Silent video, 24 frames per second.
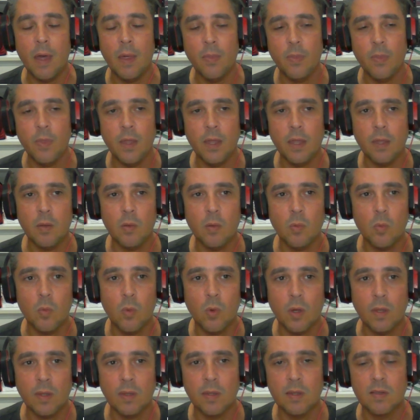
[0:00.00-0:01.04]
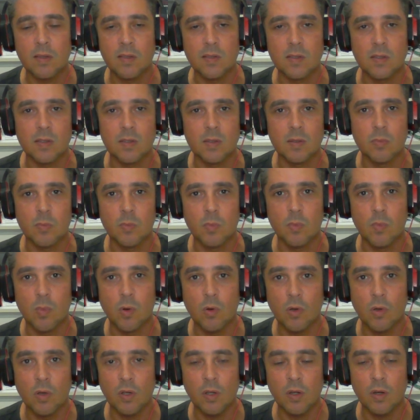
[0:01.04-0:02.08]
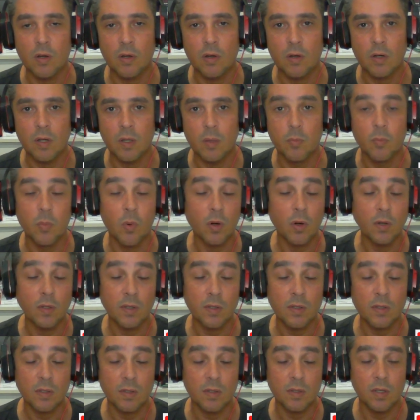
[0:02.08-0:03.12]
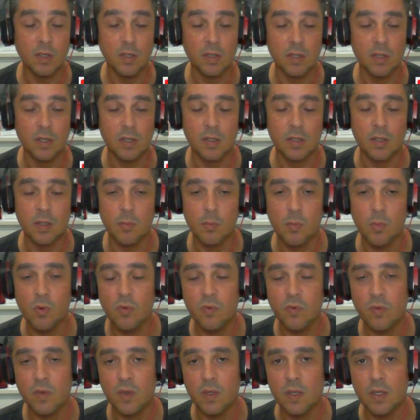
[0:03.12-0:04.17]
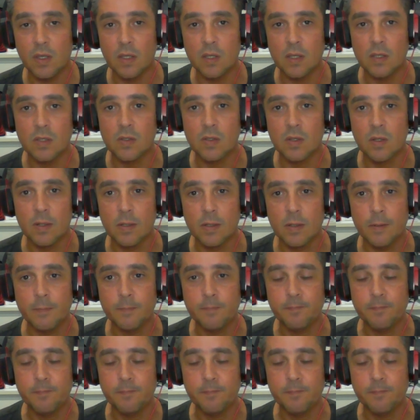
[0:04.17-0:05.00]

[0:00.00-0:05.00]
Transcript: think what's more important in the movie is the